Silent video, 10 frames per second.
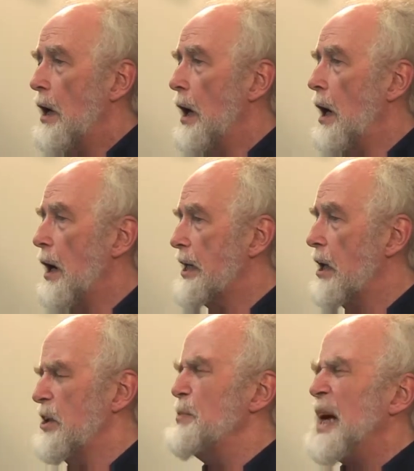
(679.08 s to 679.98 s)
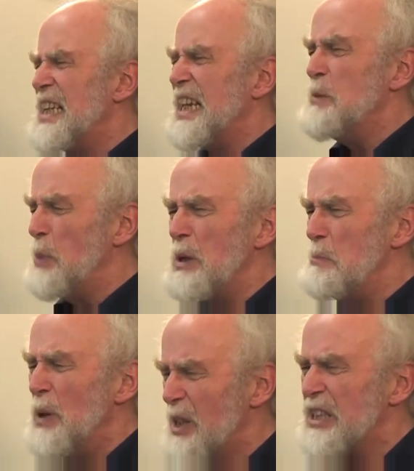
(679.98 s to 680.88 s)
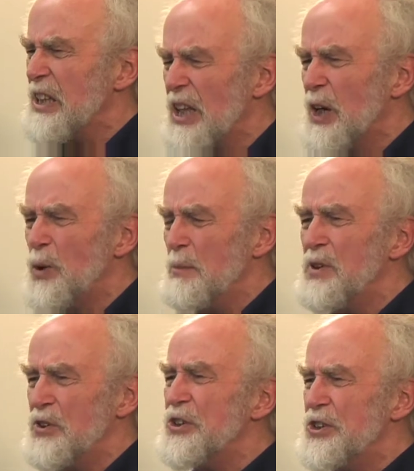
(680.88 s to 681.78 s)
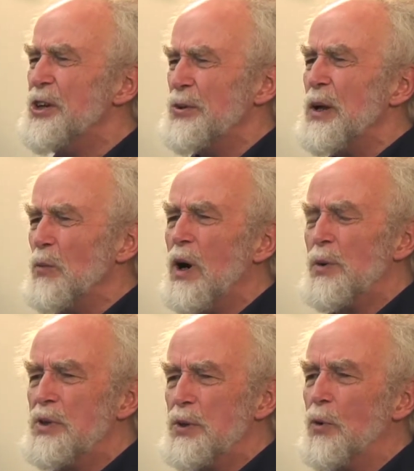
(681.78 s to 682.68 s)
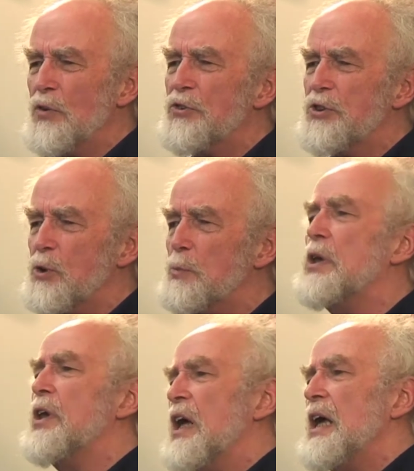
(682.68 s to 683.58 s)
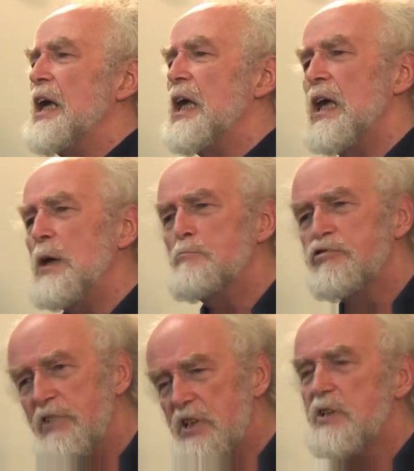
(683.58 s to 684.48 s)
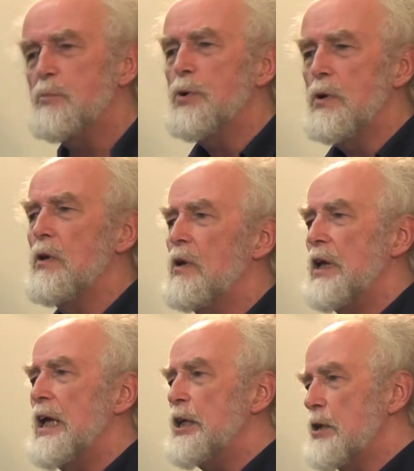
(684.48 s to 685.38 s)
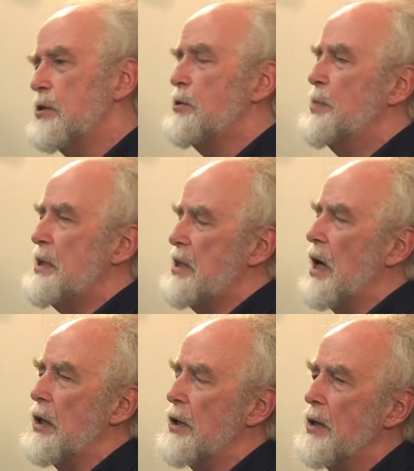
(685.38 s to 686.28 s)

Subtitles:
I can't imagine anybody building the equipment to do it. Why would you want to? But in principle, it could be done.